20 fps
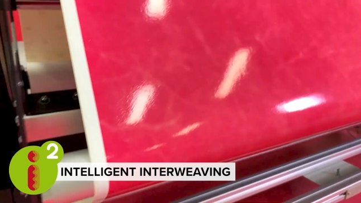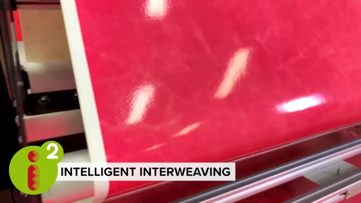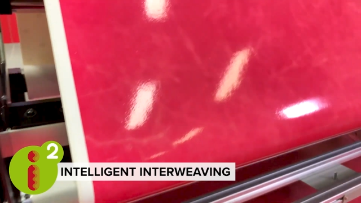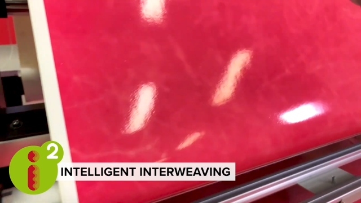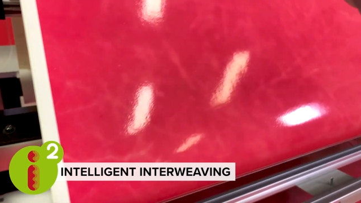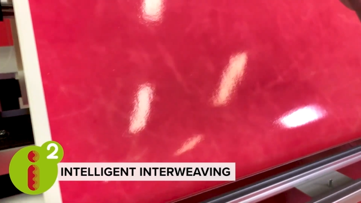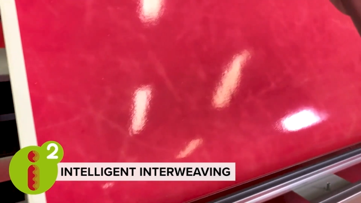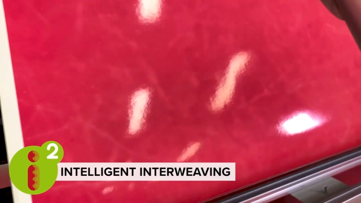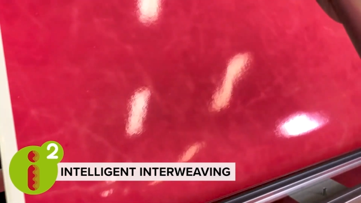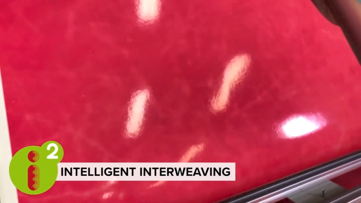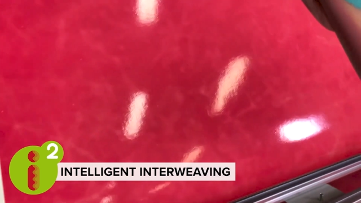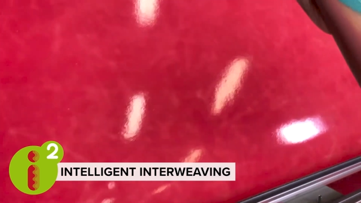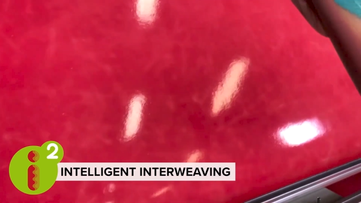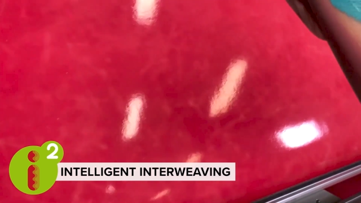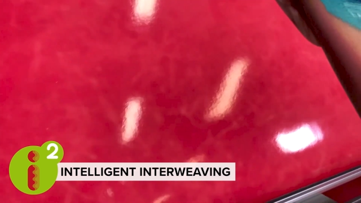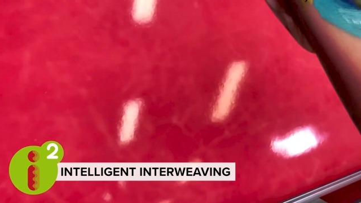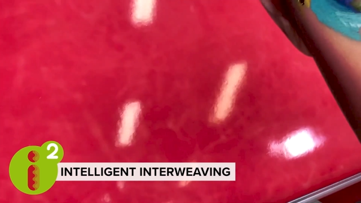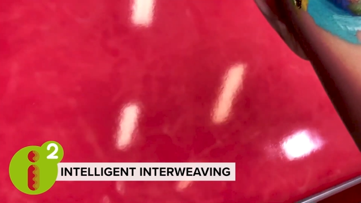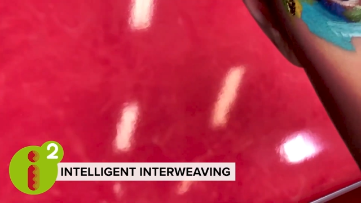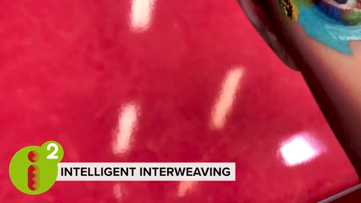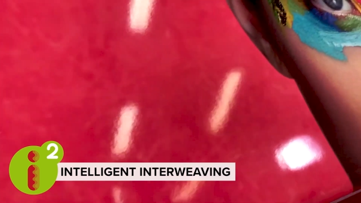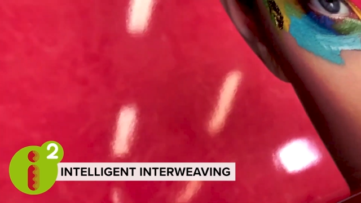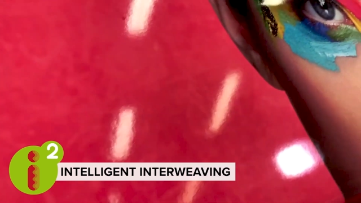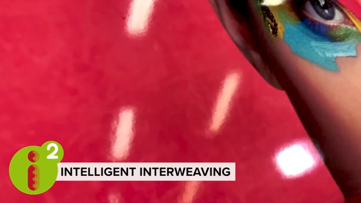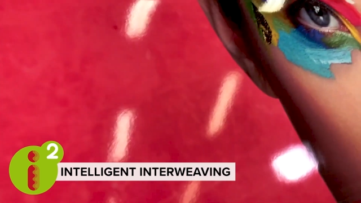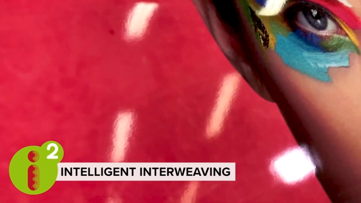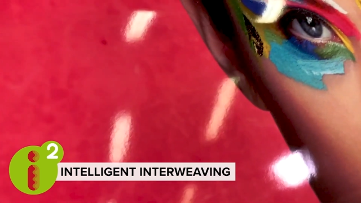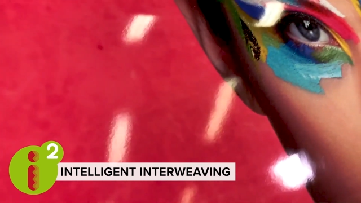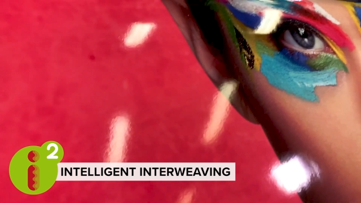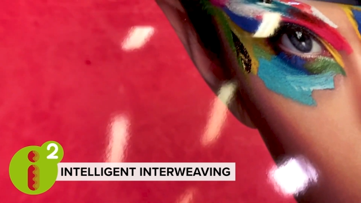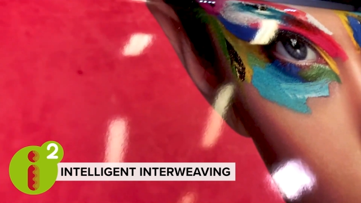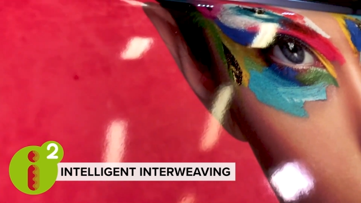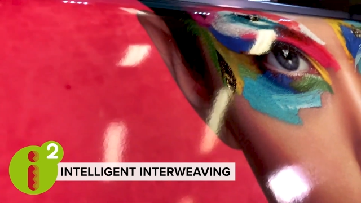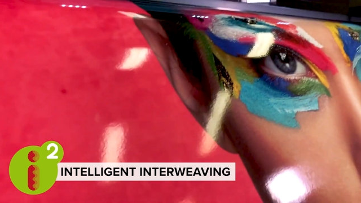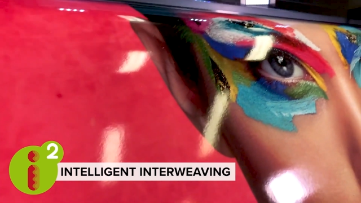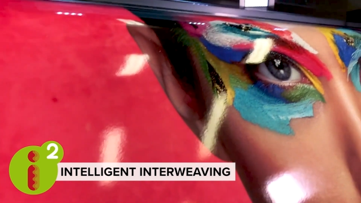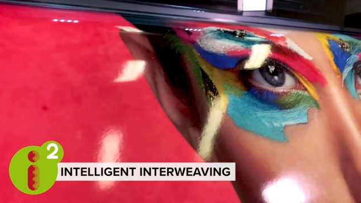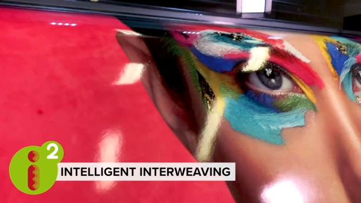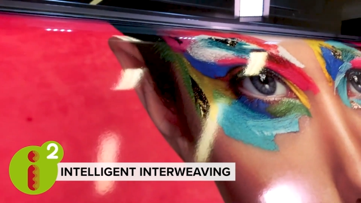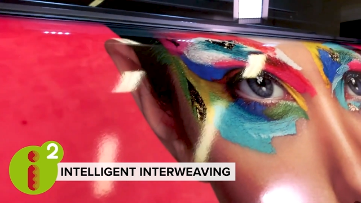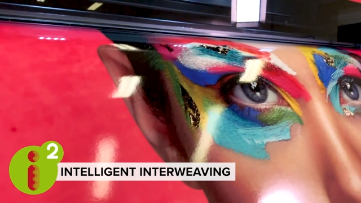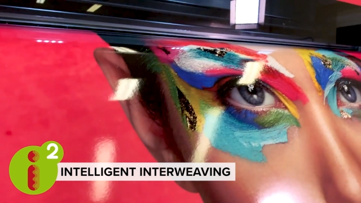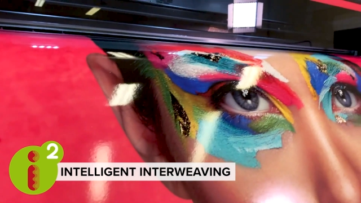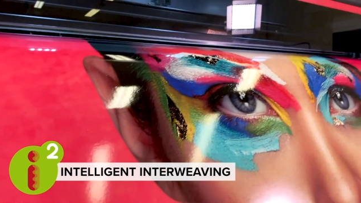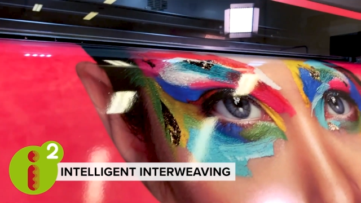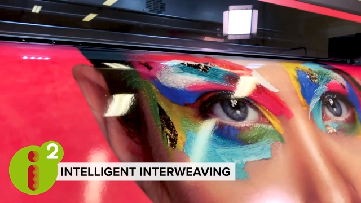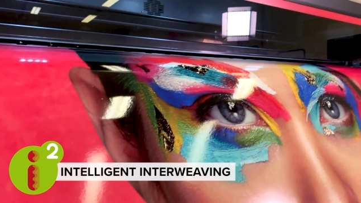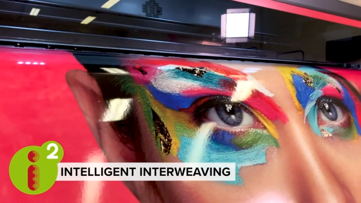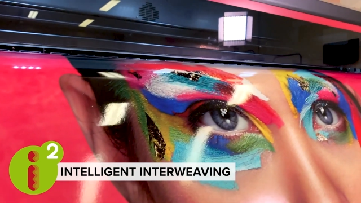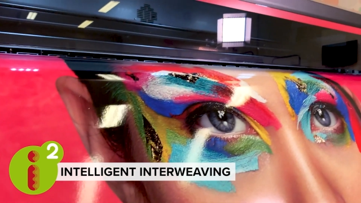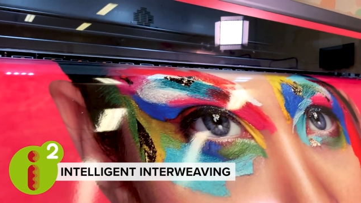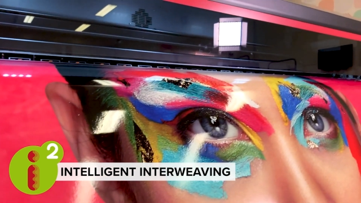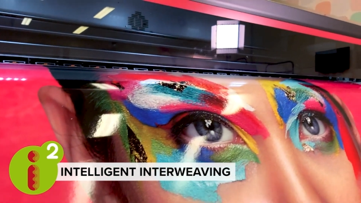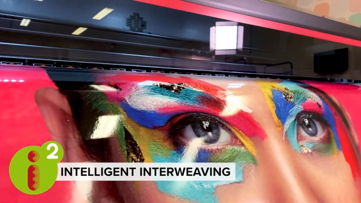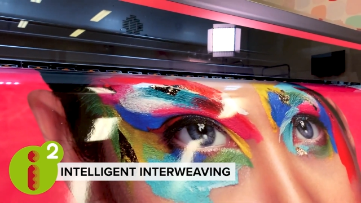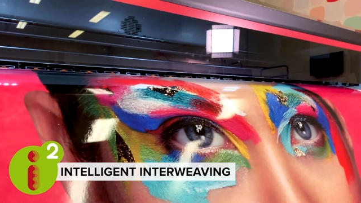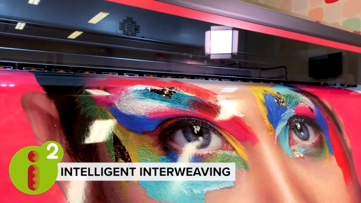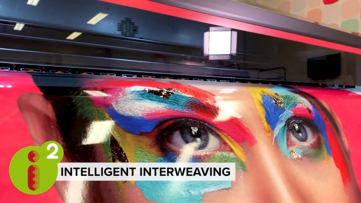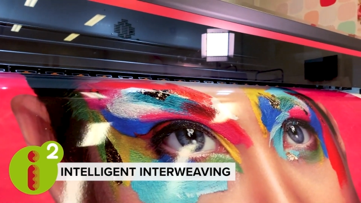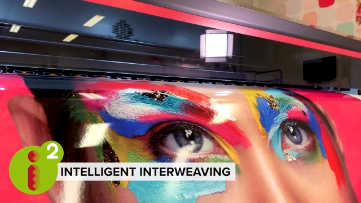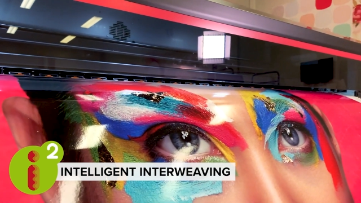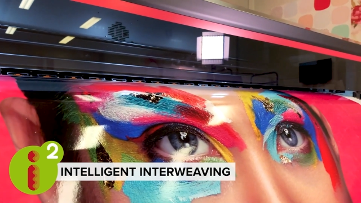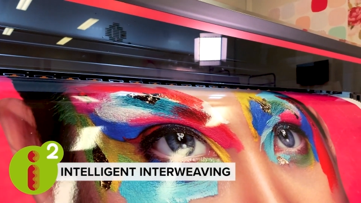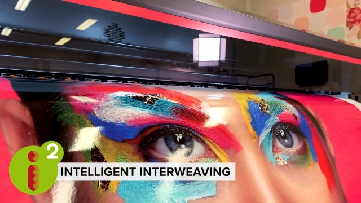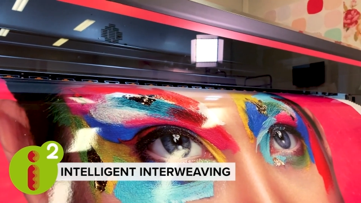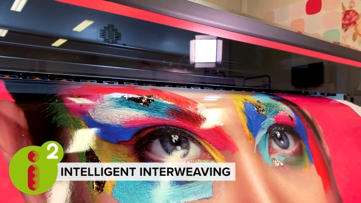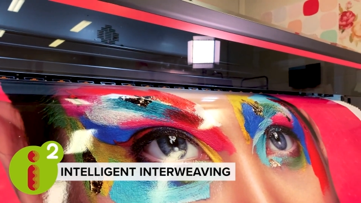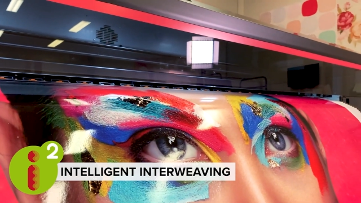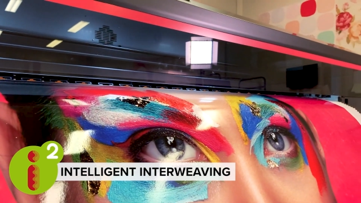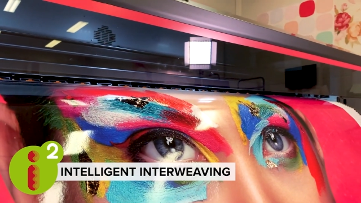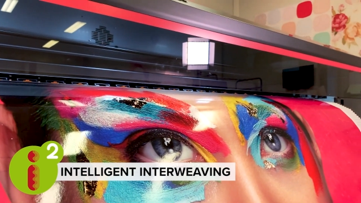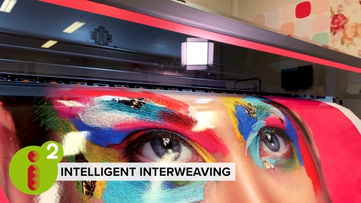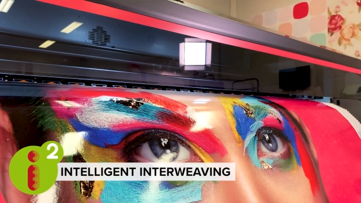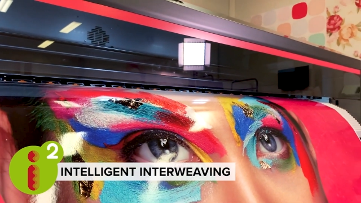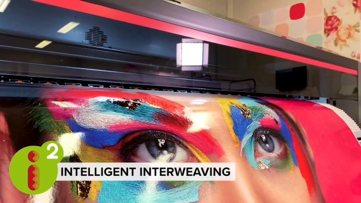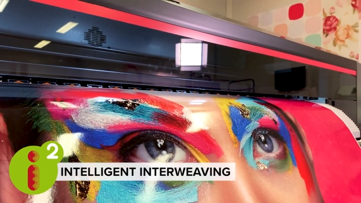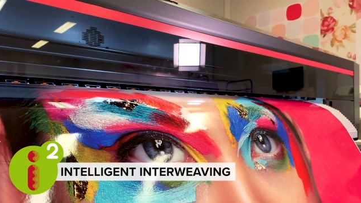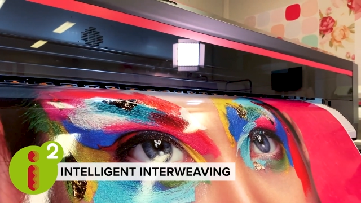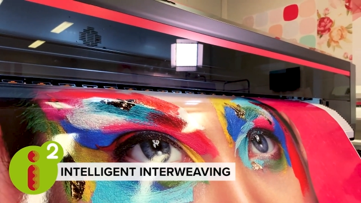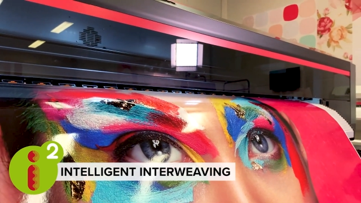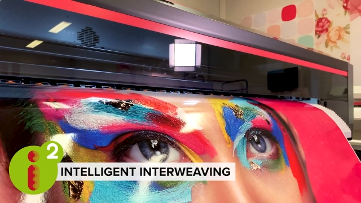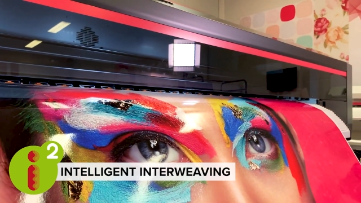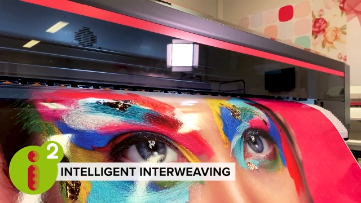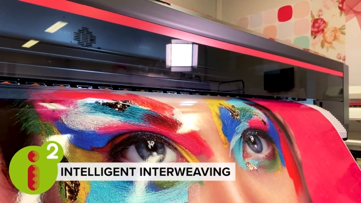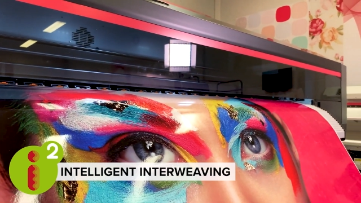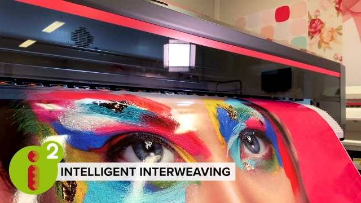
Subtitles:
[unreadable: no face in view]